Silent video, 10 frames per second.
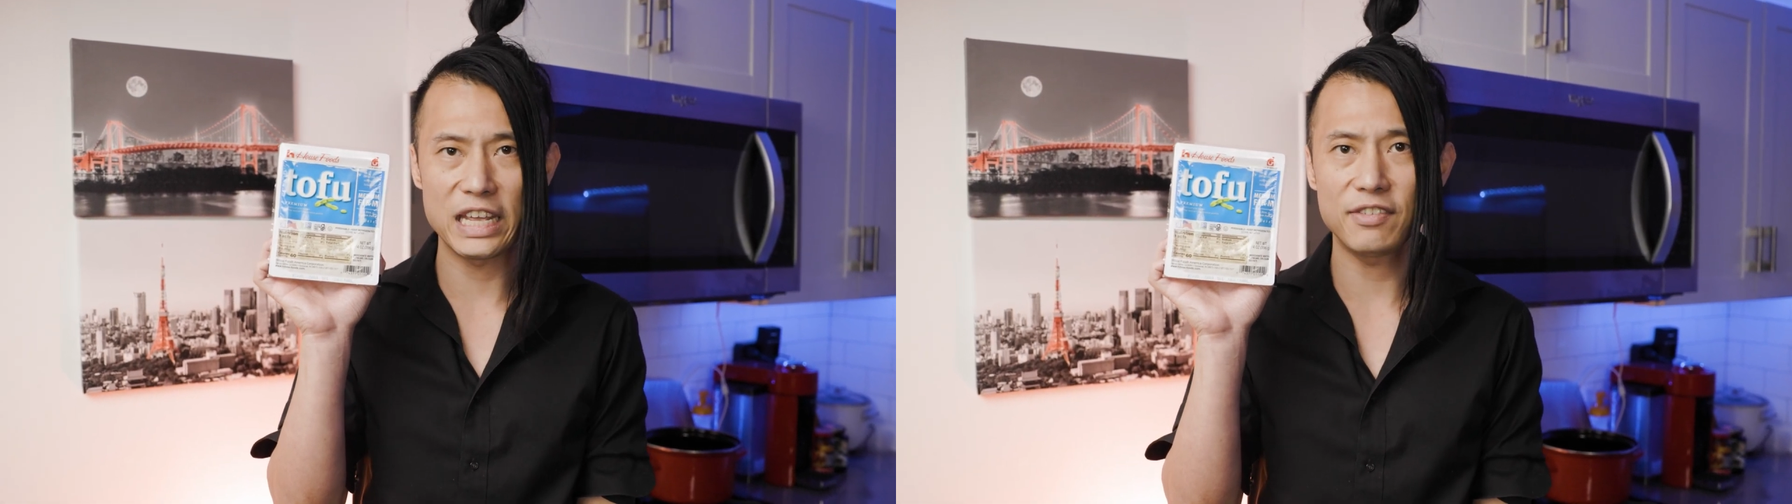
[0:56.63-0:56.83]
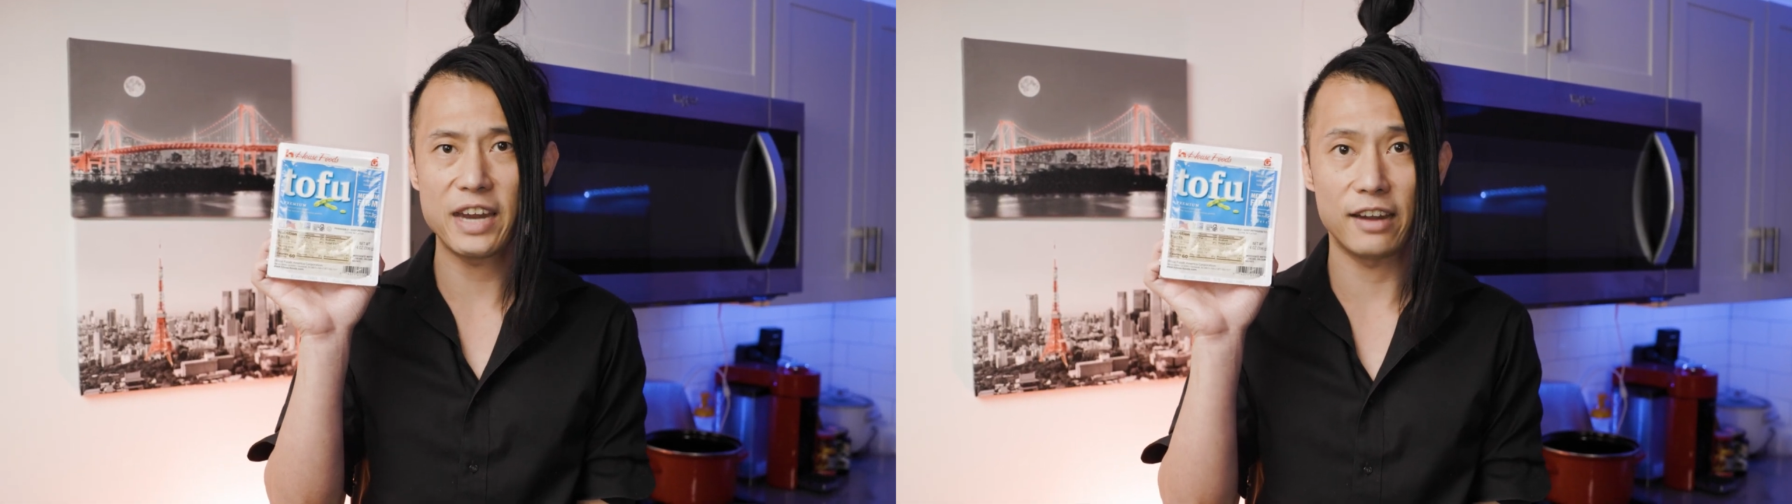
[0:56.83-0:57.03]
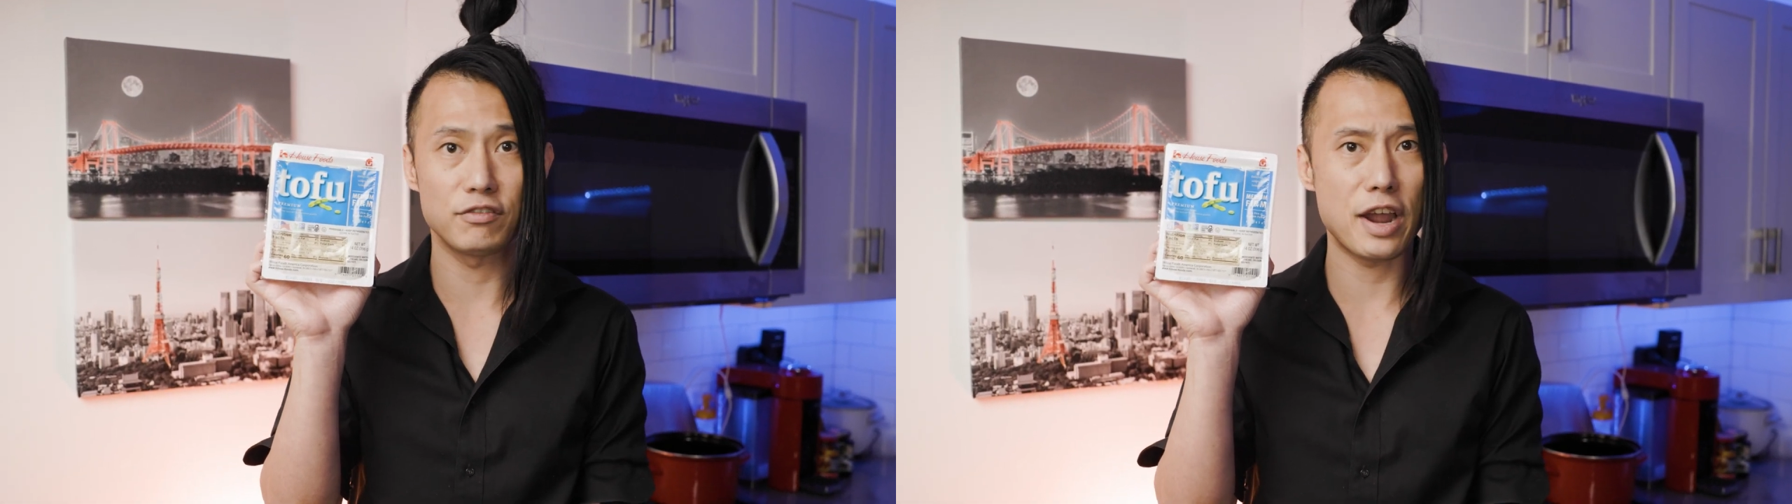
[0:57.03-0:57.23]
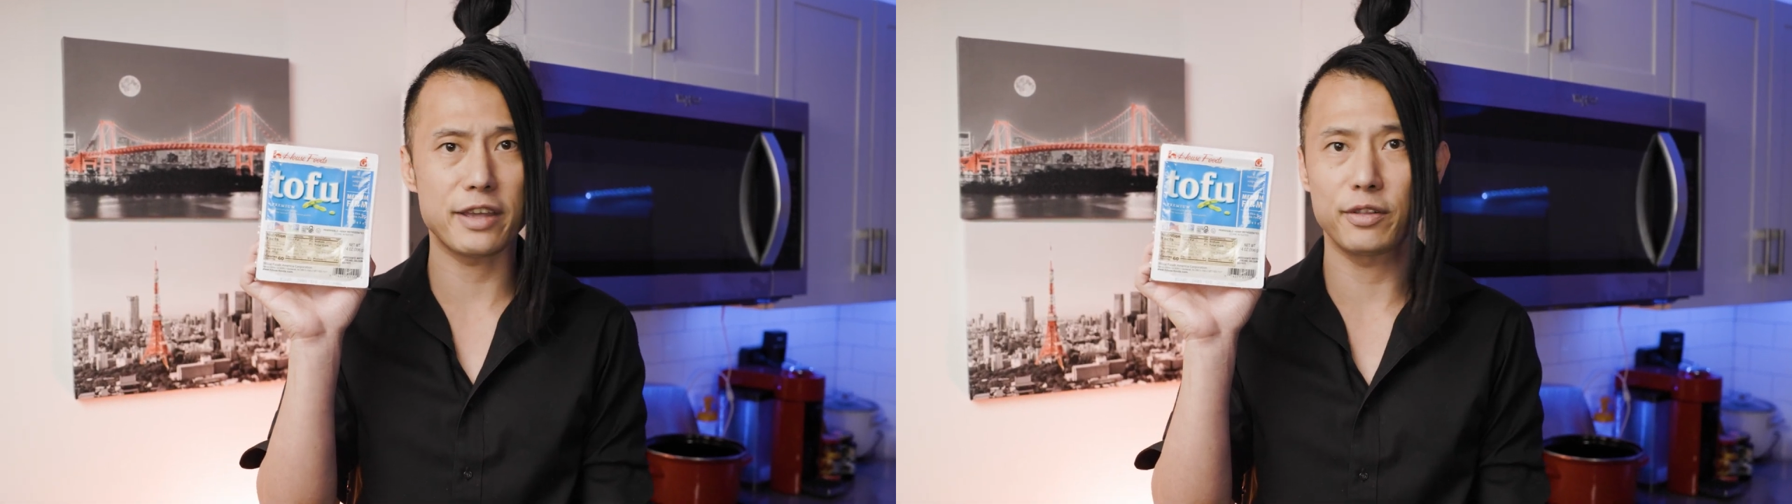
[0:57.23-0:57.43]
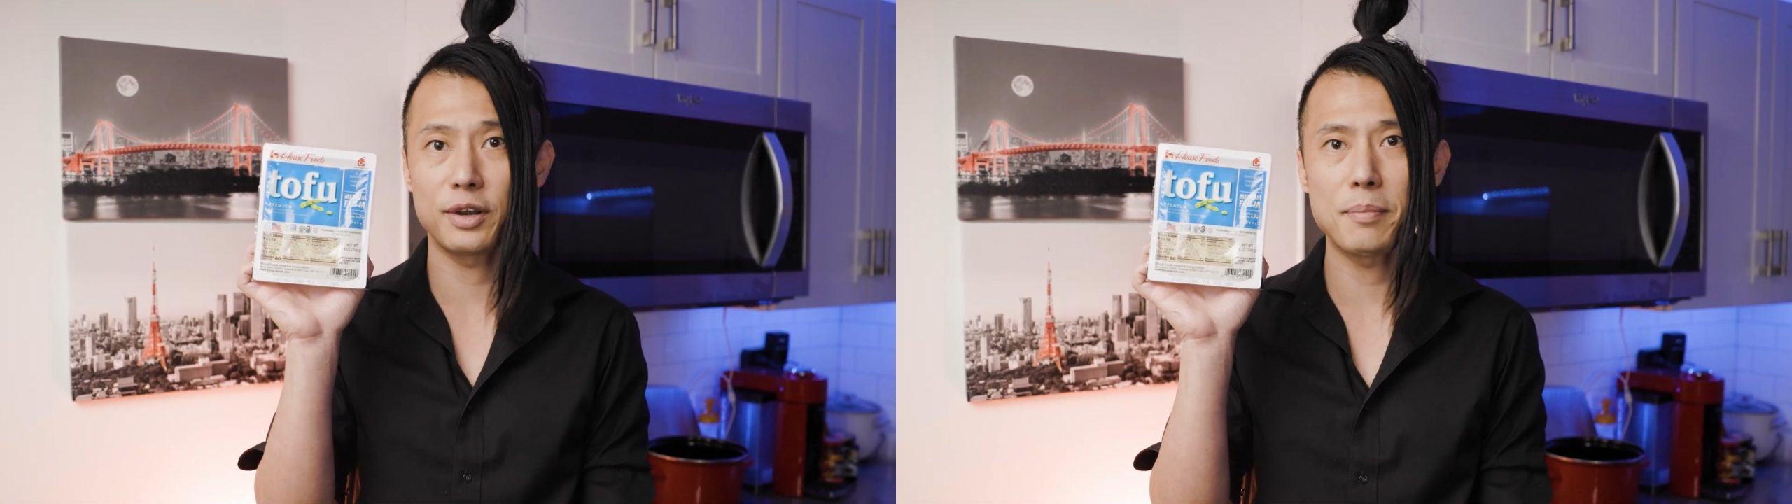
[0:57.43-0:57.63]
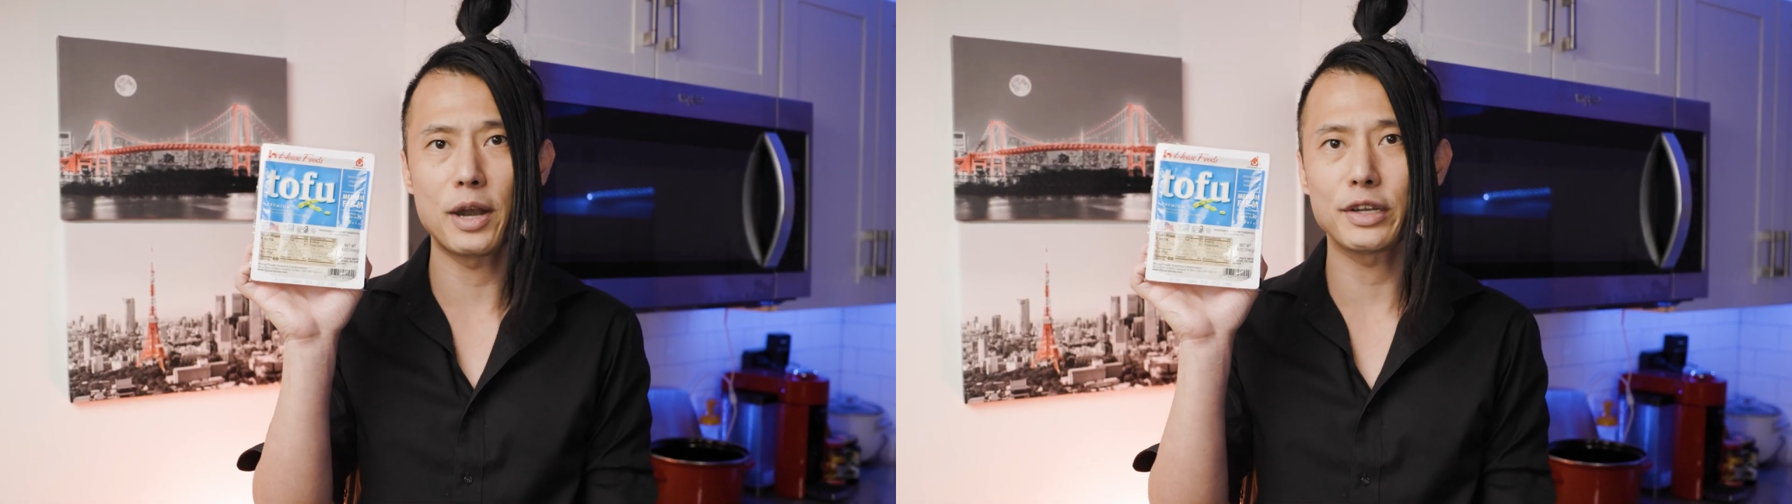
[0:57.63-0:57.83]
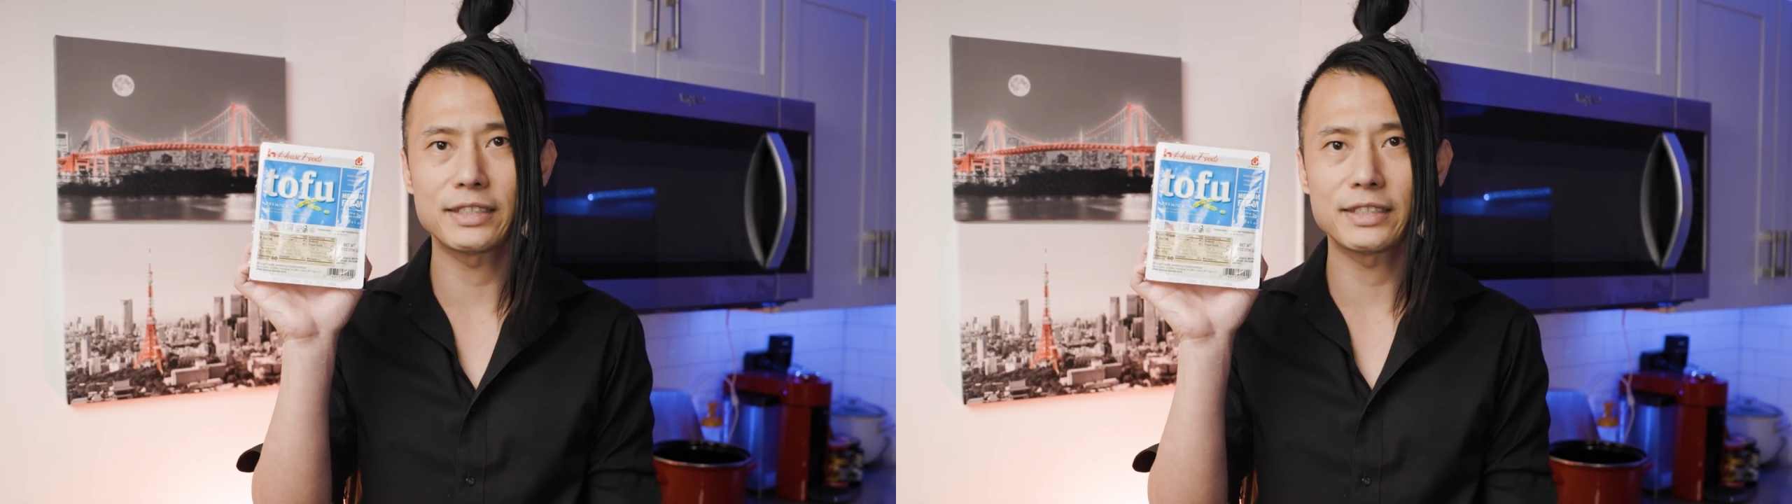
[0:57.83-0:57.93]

even at regular American